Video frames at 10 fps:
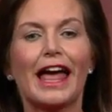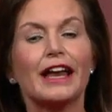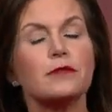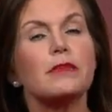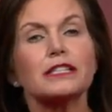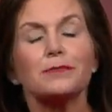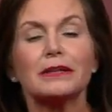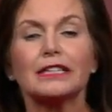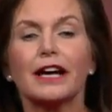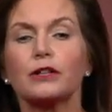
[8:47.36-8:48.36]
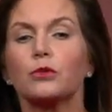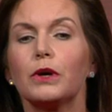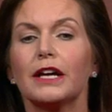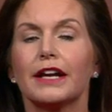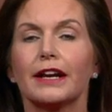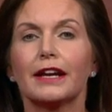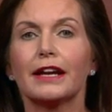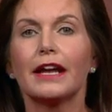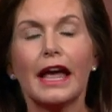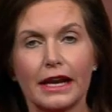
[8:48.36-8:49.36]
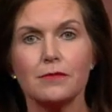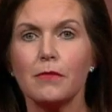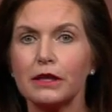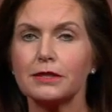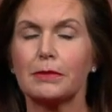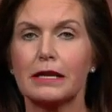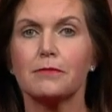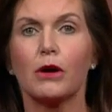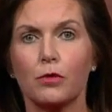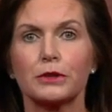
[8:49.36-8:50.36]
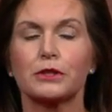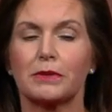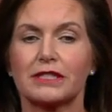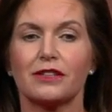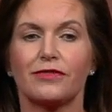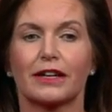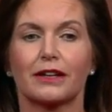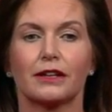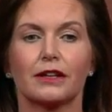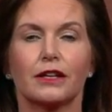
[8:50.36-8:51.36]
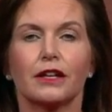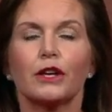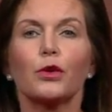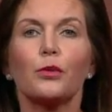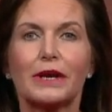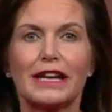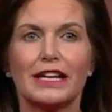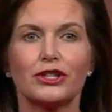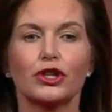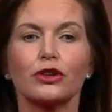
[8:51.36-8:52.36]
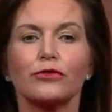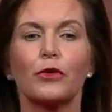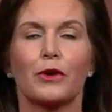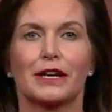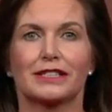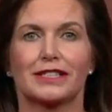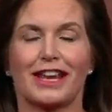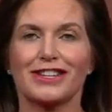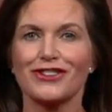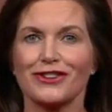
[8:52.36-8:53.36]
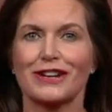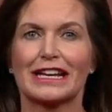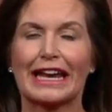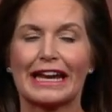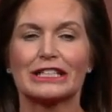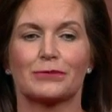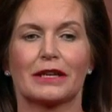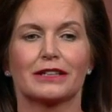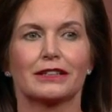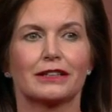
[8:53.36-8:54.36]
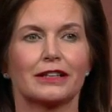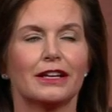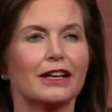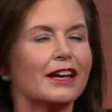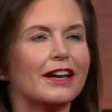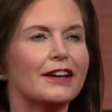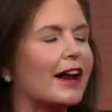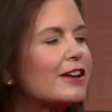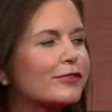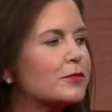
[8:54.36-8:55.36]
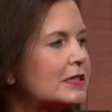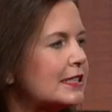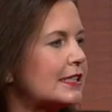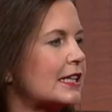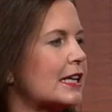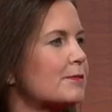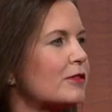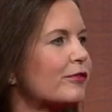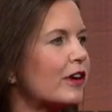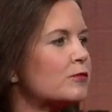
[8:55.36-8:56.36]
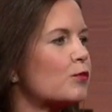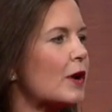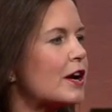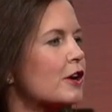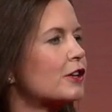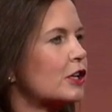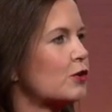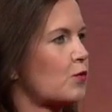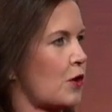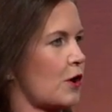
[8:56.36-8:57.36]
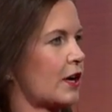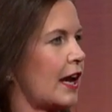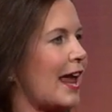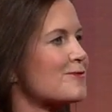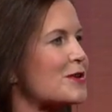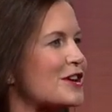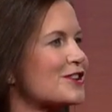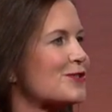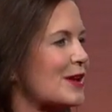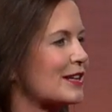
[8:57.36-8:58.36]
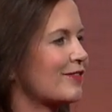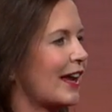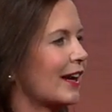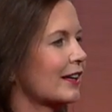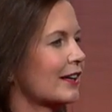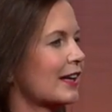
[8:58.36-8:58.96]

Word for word: and it must be Title I, and it must be mobile specific. We need your voice and your engagement, not from DC, but from where you work and where you innovate.